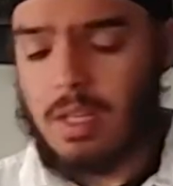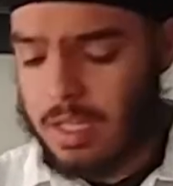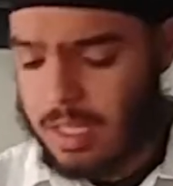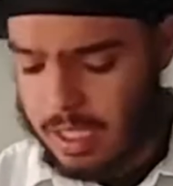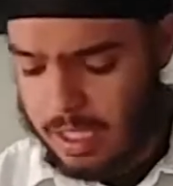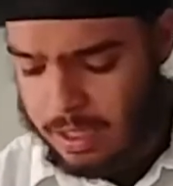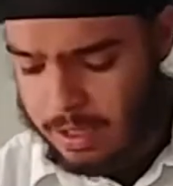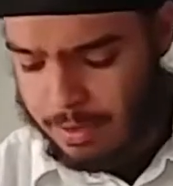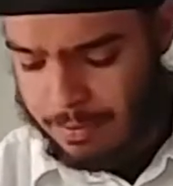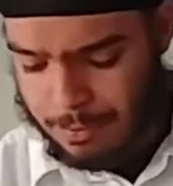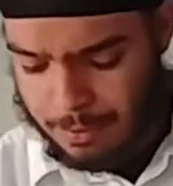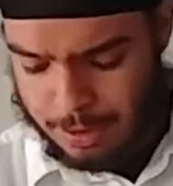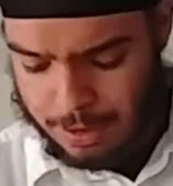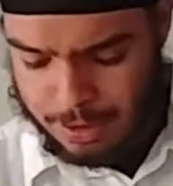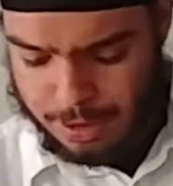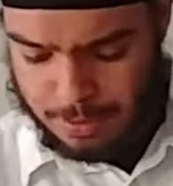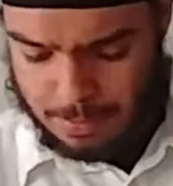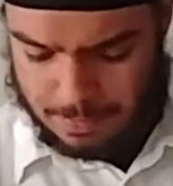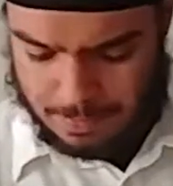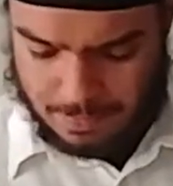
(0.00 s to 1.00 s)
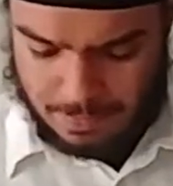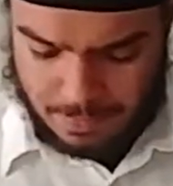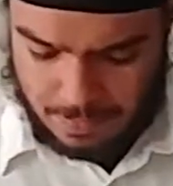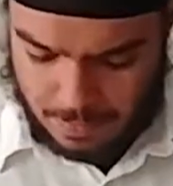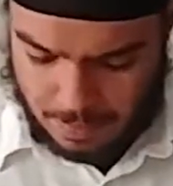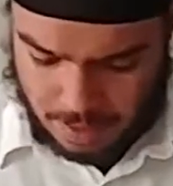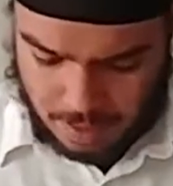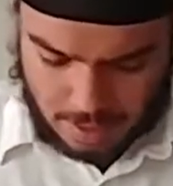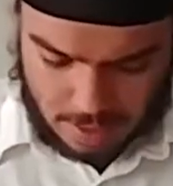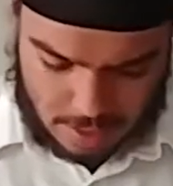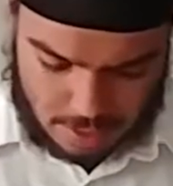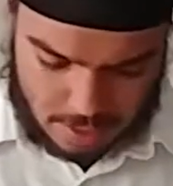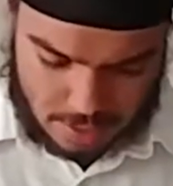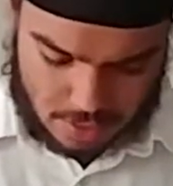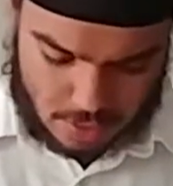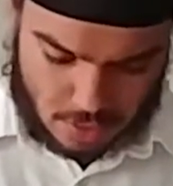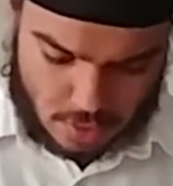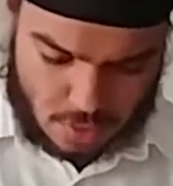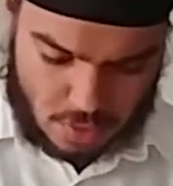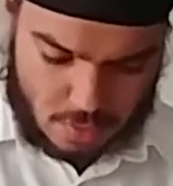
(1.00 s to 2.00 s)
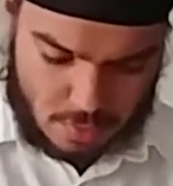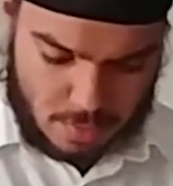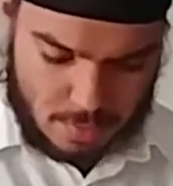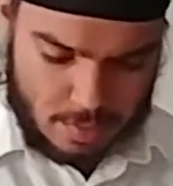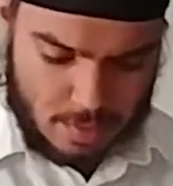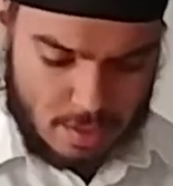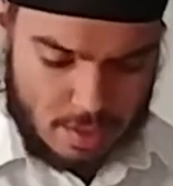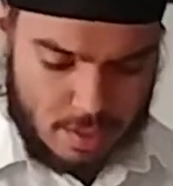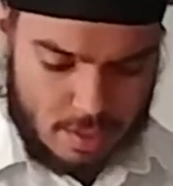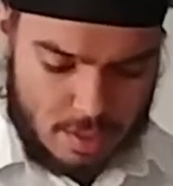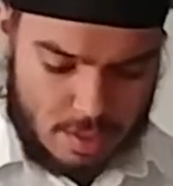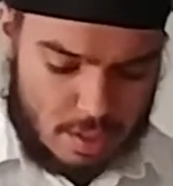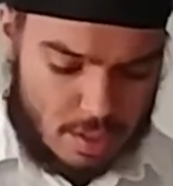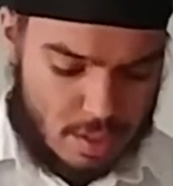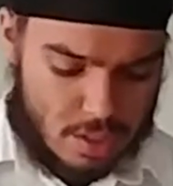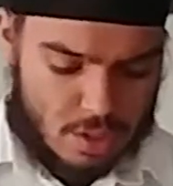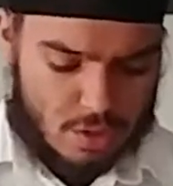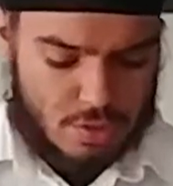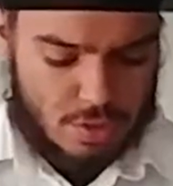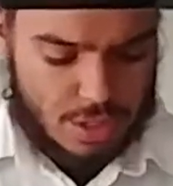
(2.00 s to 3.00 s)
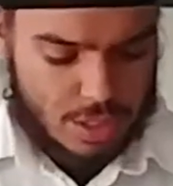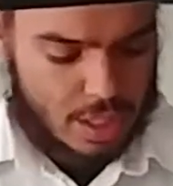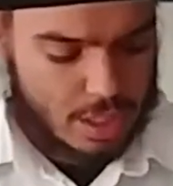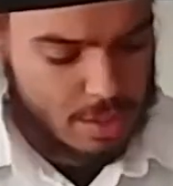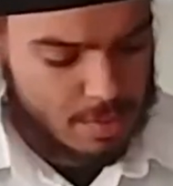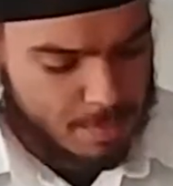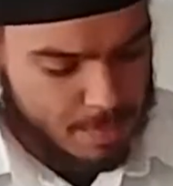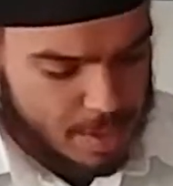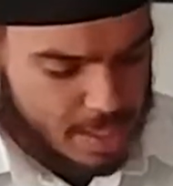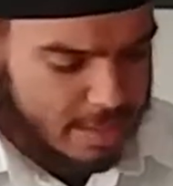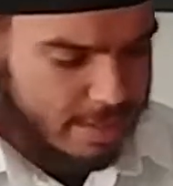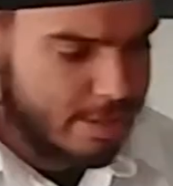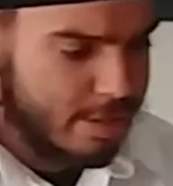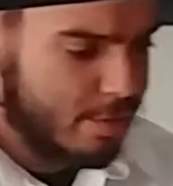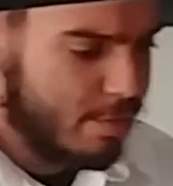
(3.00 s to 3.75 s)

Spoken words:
in the fridge. So, just get some plastic